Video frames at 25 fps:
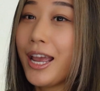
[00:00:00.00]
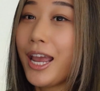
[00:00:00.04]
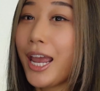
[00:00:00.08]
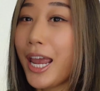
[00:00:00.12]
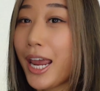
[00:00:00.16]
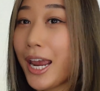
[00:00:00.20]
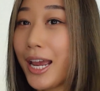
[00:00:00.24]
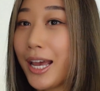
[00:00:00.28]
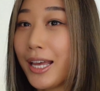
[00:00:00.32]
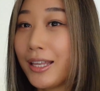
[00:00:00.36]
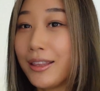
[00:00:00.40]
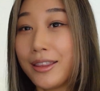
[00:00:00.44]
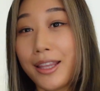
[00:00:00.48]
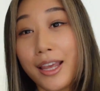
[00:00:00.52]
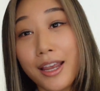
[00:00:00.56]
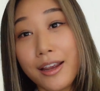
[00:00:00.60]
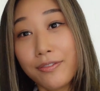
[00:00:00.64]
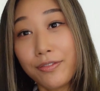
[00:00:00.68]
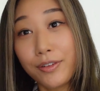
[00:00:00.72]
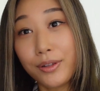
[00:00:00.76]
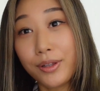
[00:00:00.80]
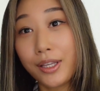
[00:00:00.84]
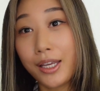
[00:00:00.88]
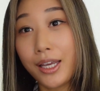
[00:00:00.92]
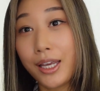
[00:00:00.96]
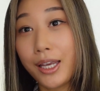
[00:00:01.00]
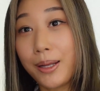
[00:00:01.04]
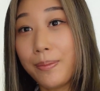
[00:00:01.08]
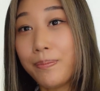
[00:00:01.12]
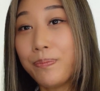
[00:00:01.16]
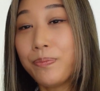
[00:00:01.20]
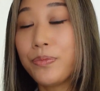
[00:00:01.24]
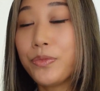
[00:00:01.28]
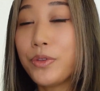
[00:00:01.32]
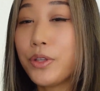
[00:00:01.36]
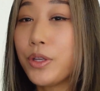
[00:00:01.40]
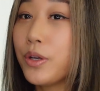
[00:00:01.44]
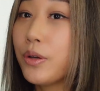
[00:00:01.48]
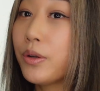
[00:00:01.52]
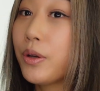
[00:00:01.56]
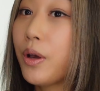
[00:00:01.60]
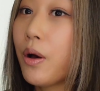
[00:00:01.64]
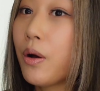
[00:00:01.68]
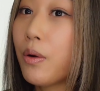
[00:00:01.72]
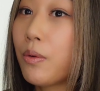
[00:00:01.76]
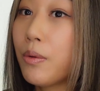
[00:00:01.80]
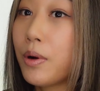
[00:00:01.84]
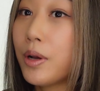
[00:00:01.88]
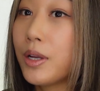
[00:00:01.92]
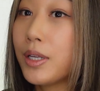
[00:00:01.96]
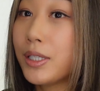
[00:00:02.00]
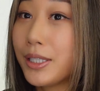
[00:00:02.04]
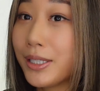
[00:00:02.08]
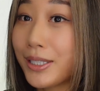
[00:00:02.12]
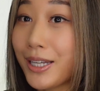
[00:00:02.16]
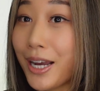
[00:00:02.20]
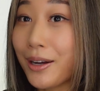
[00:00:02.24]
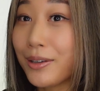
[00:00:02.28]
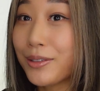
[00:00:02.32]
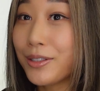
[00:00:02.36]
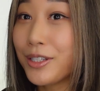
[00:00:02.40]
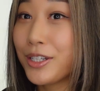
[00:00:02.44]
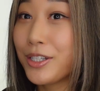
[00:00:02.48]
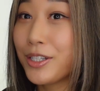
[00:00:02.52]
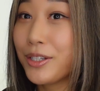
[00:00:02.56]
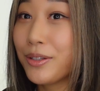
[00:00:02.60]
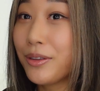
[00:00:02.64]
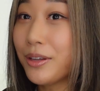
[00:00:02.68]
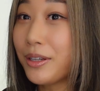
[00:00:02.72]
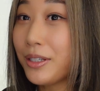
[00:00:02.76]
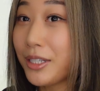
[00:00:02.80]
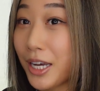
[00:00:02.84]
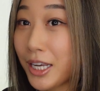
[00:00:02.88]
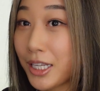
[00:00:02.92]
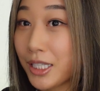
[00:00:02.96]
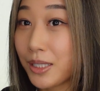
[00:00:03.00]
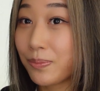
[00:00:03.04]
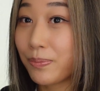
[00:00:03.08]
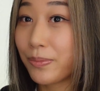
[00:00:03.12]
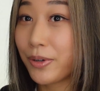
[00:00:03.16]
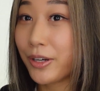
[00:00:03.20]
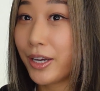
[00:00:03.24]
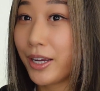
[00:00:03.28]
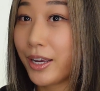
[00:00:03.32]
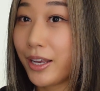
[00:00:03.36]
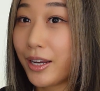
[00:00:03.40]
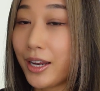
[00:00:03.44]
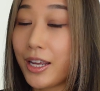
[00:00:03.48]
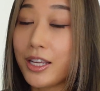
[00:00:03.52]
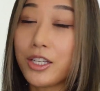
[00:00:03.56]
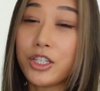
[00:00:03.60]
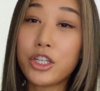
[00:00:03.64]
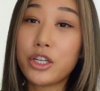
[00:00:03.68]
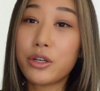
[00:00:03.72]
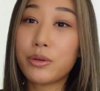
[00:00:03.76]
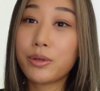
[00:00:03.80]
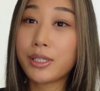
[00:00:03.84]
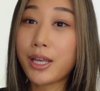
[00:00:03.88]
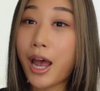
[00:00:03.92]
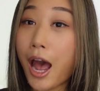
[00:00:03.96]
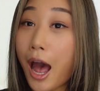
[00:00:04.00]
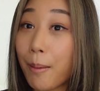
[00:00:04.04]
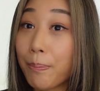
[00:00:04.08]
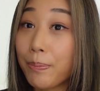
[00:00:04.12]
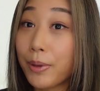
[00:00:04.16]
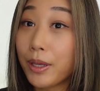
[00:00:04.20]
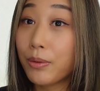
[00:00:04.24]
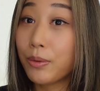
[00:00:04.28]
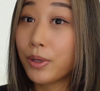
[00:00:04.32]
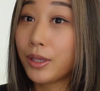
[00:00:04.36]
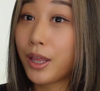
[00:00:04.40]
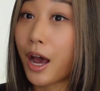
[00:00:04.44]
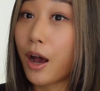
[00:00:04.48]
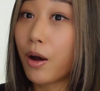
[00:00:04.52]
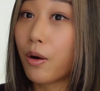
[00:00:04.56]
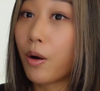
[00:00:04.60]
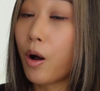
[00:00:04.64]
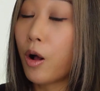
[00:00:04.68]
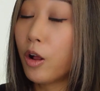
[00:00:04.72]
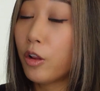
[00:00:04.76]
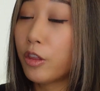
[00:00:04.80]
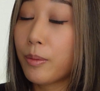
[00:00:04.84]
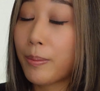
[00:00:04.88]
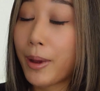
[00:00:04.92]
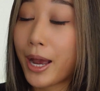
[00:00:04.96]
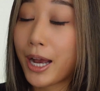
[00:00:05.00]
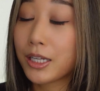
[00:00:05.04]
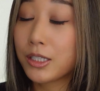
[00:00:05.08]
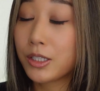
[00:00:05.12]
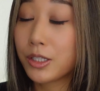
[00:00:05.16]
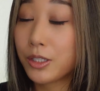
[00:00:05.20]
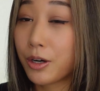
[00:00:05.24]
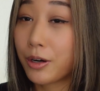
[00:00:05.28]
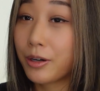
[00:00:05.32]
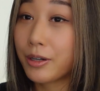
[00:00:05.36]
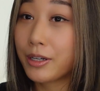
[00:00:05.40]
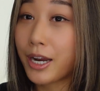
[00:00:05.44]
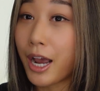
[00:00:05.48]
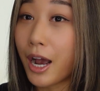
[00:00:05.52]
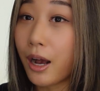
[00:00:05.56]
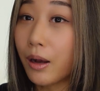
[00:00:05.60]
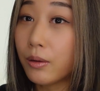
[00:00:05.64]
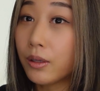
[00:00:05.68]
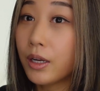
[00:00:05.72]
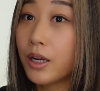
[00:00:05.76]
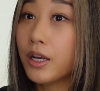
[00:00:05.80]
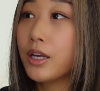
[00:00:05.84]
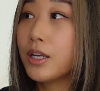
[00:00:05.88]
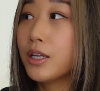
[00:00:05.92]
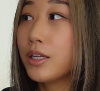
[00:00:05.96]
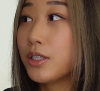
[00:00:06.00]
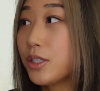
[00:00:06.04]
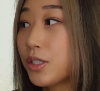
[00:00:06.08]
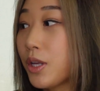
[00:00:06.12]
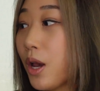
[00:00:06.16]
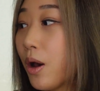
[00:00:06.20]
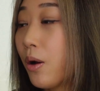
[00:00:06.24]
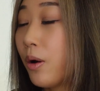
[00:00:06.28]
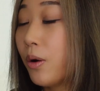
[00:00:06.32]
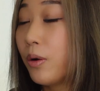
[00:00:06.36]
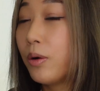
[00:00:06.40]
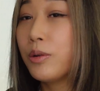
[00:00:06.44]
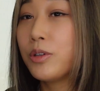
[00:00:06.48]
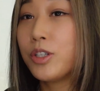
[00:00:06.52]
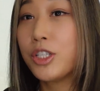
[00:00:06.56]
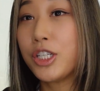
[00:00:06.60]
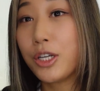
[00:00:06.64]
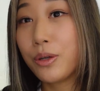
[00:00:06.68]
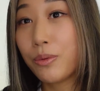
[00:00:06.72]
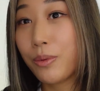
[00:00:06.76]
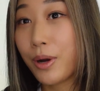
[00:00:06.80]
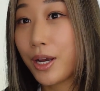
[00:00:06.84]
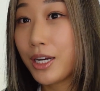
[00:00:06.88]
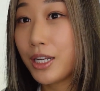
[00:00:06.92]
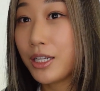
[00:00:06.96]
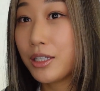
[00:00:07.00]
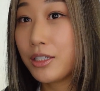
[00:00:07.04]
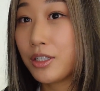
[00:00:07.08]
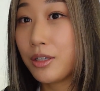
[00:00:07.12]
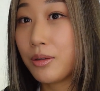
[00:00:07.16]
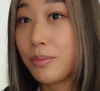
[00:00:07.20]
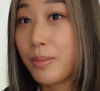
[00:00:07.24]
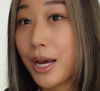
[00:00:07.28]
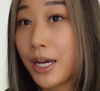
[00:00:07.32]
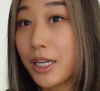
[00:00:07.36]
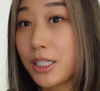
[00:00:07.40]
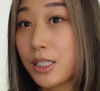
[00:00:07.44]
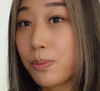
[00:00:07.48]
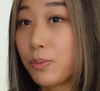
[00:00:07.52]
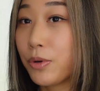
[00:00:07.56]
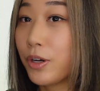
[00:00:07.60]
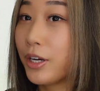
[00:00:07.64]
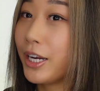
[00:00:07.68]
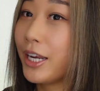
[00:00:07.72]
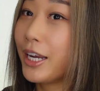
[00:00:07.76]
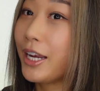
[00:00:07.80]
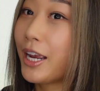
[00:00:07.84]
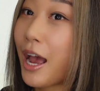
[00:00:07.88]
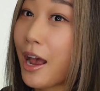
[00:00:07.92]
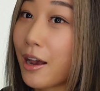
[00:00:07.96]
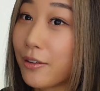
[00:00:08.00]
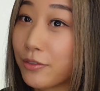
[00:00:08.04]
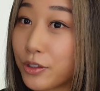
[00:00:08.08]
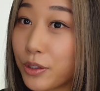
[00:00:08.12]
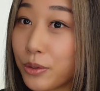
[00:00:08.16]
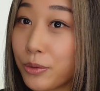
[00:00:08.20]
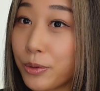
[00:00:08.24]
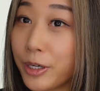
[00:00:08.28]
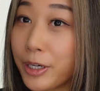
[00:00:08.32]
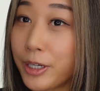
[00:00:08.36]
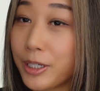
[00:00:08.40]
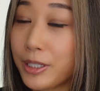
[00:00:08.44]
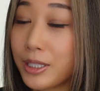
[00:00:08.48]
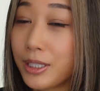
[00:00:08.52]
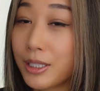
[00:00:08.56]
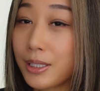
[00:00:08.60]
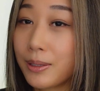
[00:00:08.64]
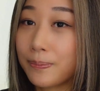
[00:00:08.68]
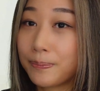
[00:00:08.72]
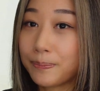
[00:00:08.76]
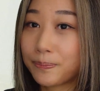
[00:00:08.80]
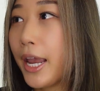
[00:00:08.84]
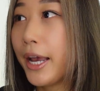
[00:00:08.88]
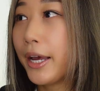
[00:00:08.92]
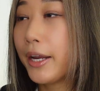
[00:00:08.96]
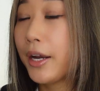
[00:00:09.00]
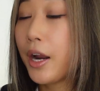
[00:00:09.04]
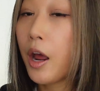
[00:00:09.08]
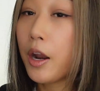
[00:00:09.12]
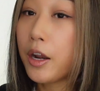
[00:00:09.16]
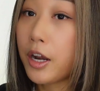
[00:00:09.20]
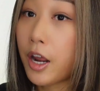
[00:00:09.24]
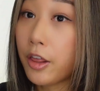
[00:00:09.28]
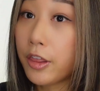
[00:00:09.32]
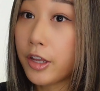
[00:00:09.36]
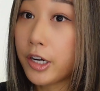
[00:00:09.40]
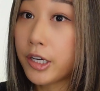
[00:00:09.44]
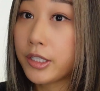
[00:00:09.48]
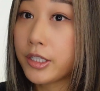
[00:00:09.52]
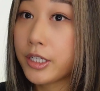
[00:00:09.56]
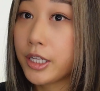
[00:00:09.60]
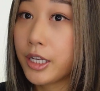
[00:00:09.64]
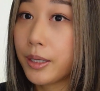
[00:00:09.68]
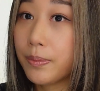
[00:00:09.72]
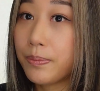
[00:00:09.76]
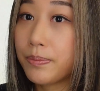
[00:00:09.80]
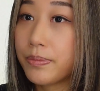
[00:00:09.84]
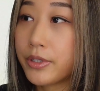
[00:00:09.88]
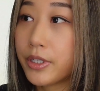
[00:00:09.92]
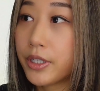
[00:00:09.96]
And thankfully, Yuko was down to do the test print and she was happy with how all the bags turned out. So she went into mass printing afterwards. And another tip